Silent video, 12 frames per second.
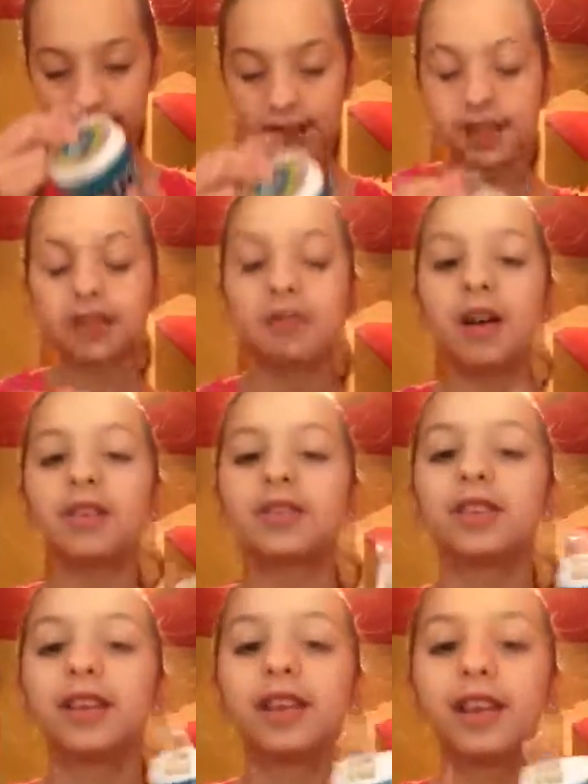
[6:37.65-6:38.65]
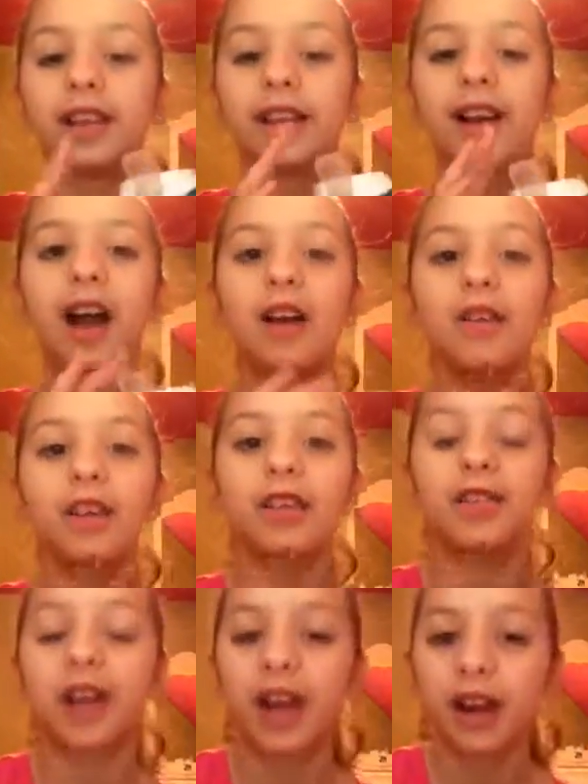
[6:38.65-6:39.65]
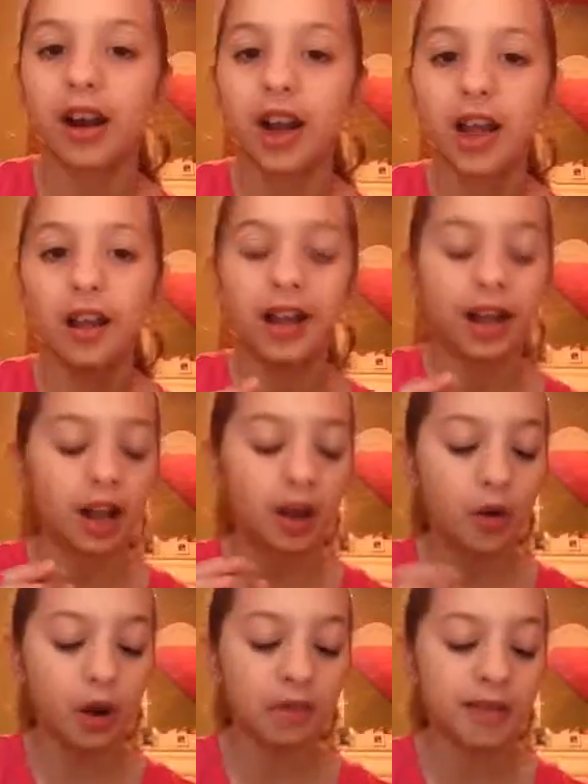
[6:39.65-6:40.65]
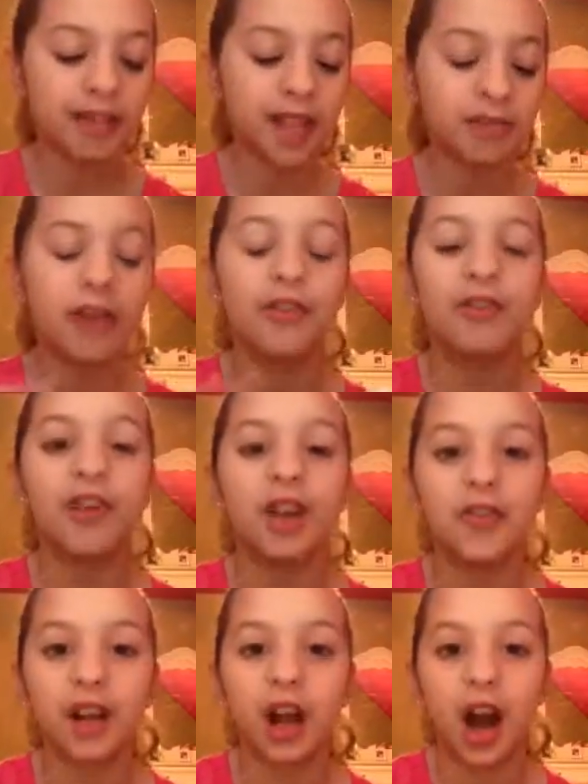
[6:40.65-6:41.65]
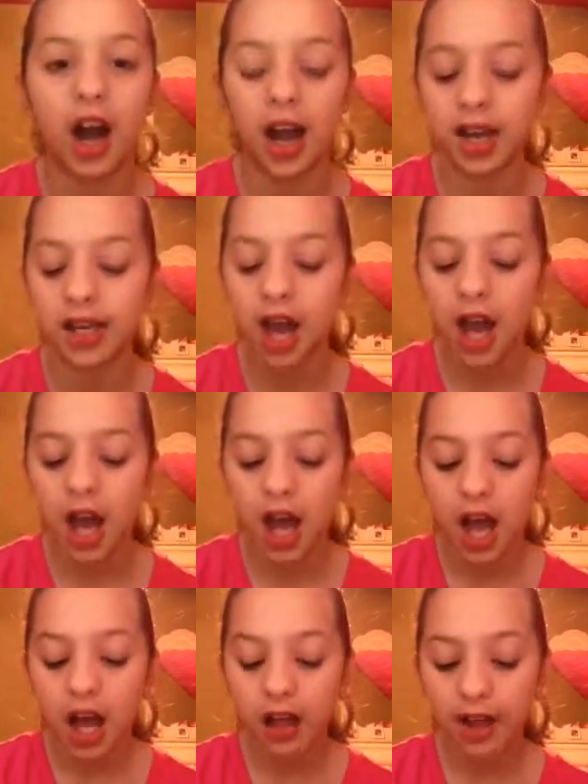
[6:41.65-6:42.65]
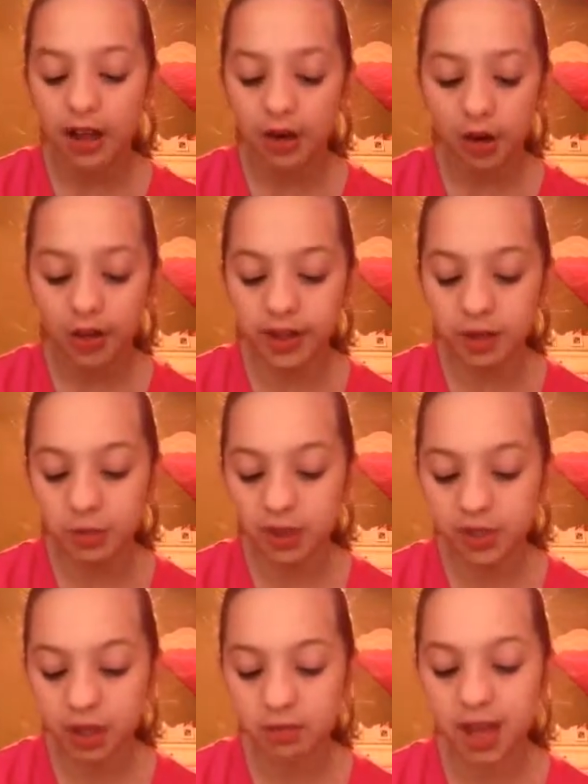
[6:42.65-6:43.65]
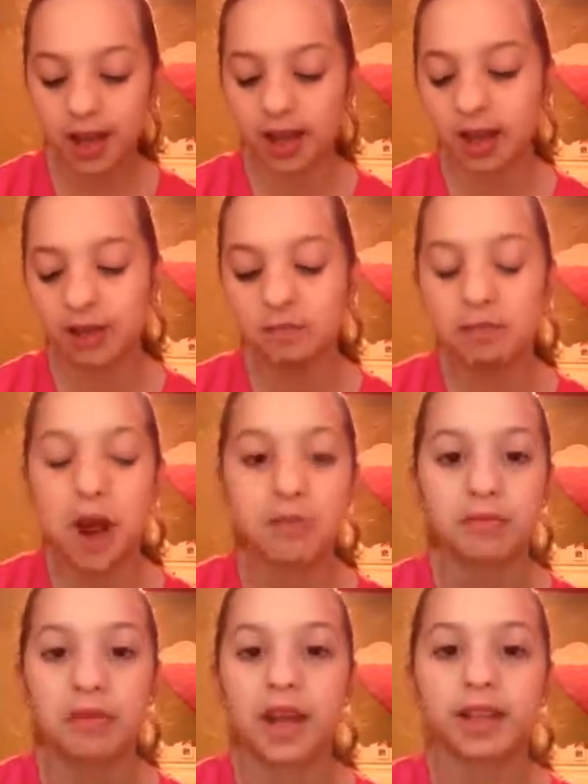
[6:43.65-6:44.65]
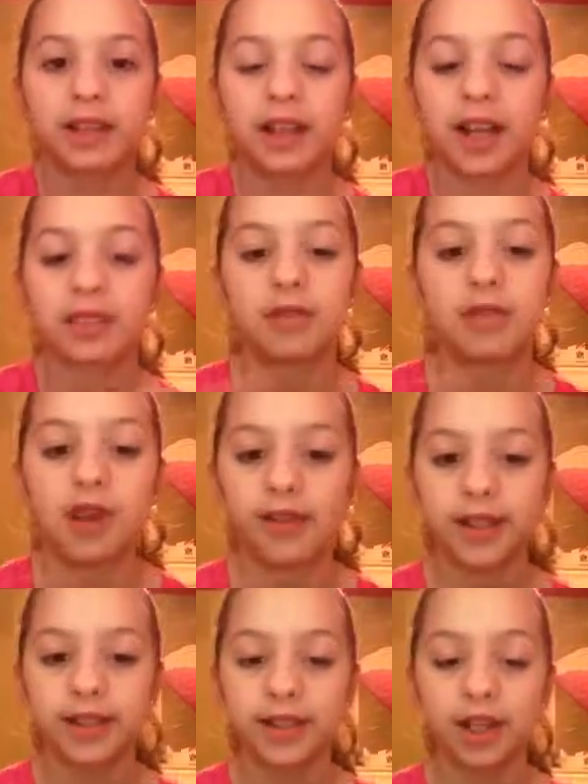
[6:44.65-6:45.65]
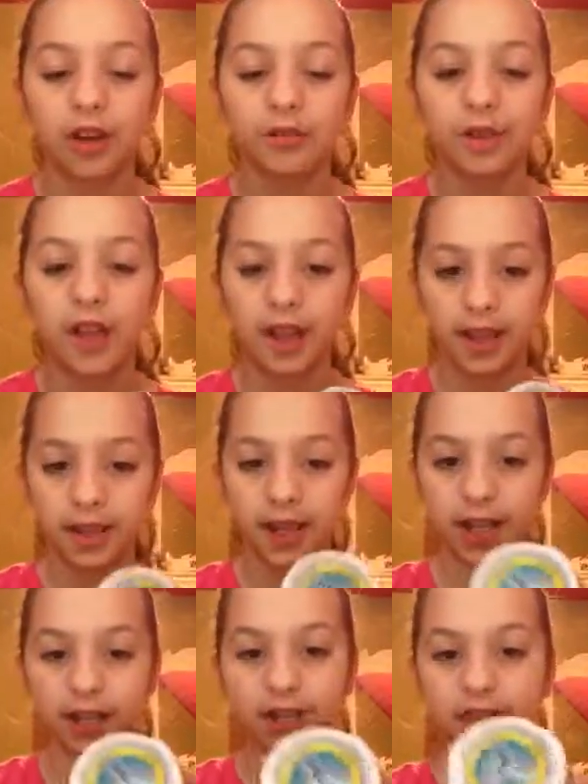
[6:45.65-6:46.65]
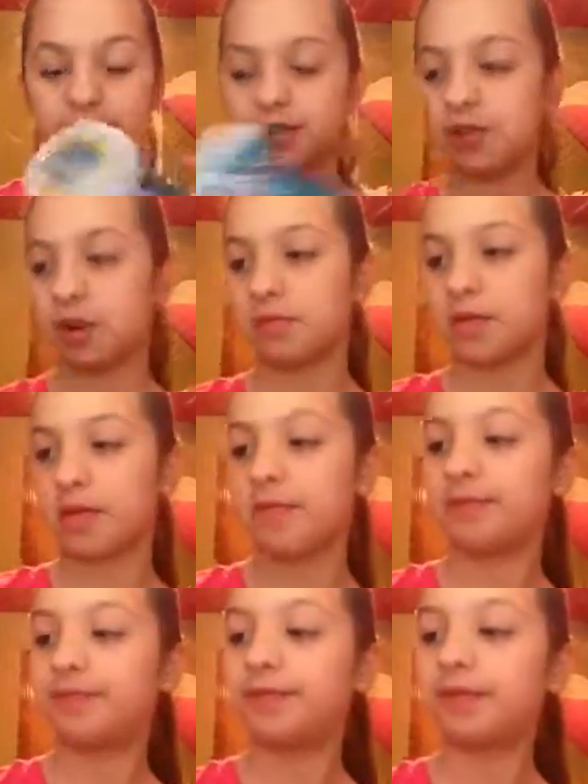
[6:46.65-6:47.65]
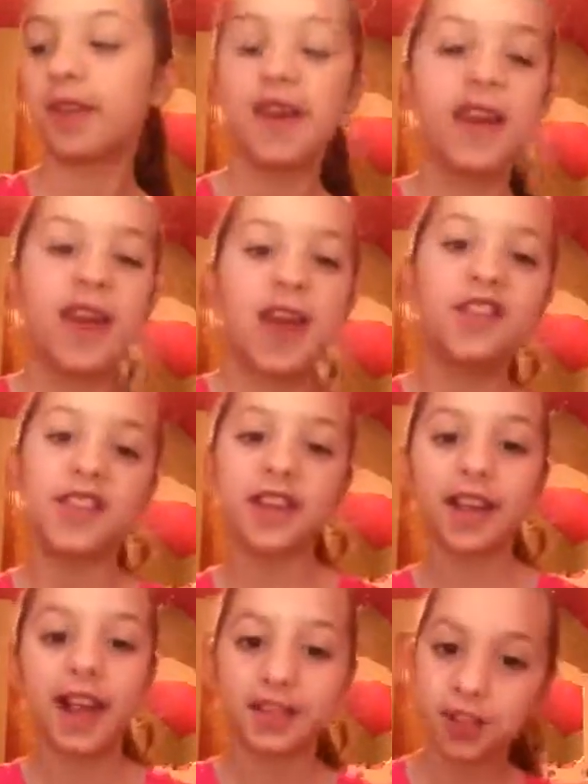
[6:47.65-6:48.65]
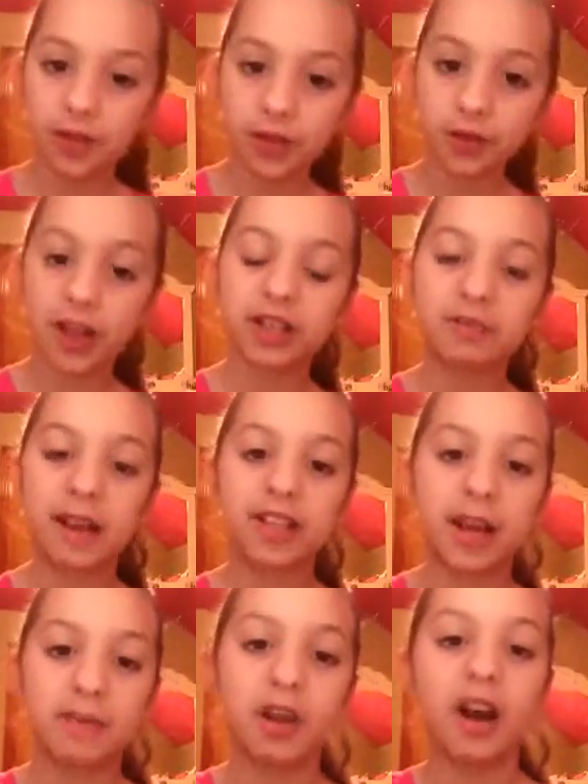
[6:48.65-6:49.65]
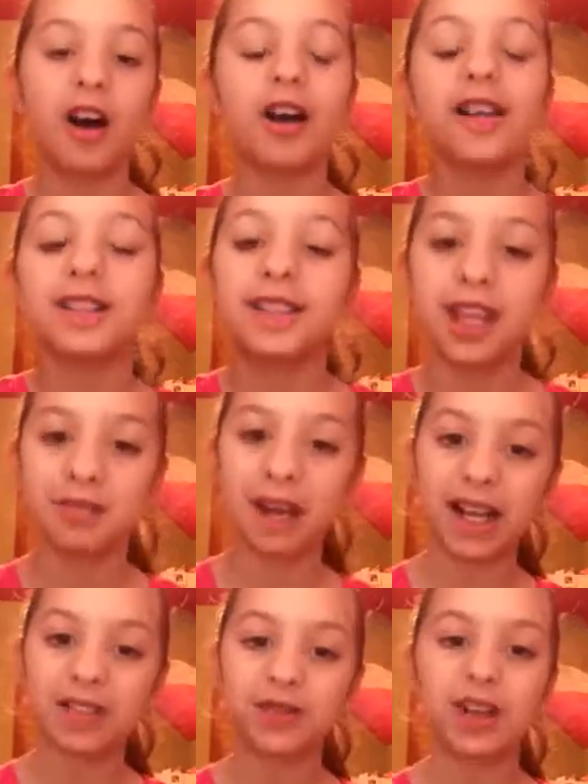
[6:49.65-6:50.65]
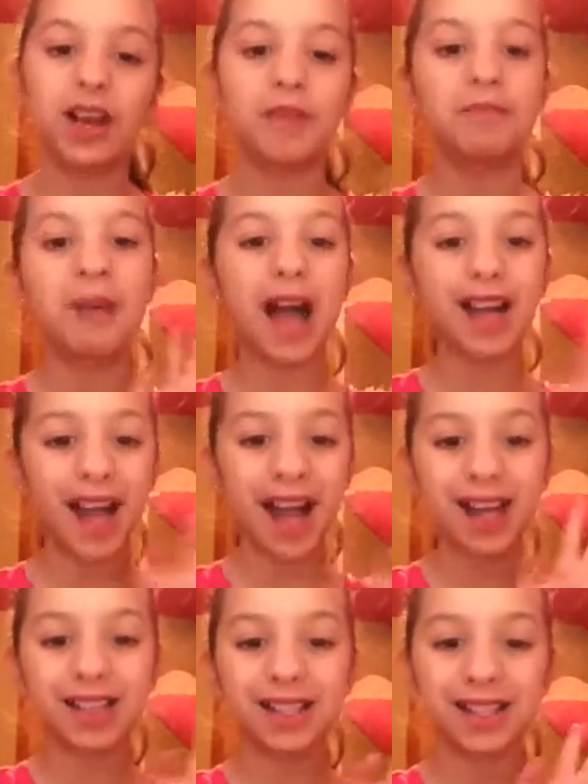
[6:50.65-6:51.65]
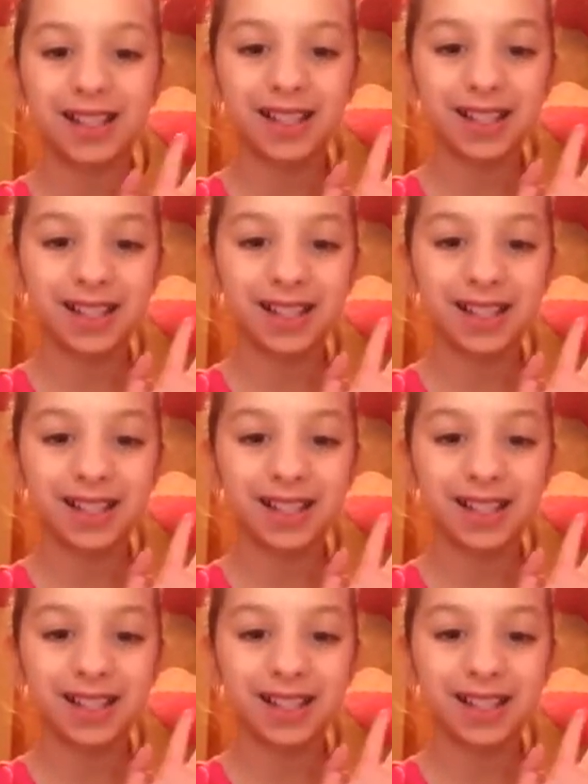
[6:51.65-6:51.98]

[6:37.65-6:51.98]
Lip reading: It smells really good. Like I really don't care. Like Orbit's like my favorite kind. Like only Winter Mint and Peppermint. That's my favorite. So yeah, so it's just the Orbit one. Thank you guys so much for watching my shopping haul, and see you in my next video. Bye, guys!